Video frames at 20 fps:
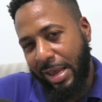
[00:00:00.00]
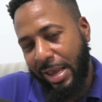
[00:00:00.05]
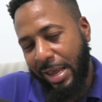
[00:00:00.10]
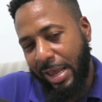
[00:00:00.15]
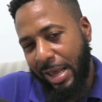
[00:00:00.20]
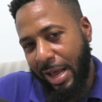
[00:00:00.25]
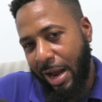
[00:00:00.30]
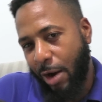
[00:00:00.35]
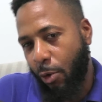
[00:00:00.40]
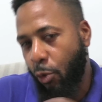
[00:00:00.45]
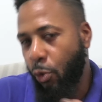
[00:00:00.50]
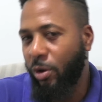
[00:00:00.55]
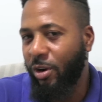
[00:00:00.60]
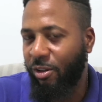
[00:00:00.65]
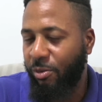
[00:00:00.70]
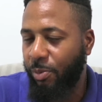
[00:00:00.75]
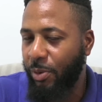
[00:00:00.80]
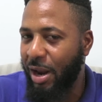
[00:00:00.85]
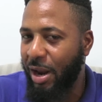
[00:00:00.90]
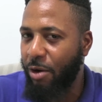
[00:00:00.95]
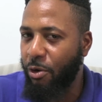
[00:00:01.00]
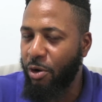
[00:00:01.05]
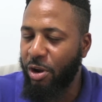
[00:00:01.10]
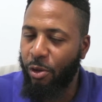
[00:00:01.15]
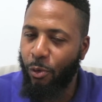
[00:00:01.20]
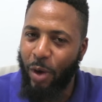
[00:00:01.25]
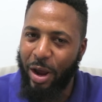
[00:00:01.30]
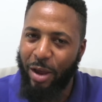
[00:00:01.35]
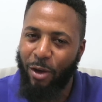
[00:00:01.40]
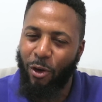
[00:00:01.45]
a Rudolph Speid a reason why he
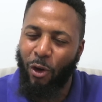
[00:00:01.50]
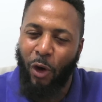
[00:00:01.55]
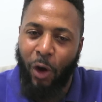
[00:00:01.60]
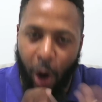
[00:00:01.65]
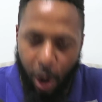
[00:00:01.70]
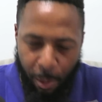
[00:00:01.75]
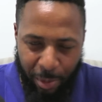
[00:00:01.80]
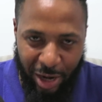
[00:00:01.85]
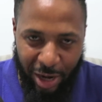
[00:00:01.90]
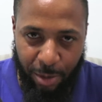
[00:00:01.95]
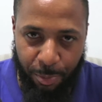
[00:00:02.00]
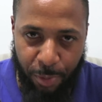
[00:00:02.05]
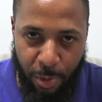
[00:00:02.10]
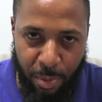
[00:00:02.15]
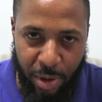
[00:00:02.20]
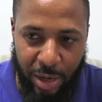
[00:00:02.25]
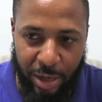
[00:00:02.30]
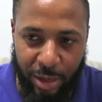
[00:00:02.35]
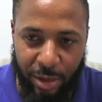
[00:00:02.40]
coming at the Premier League.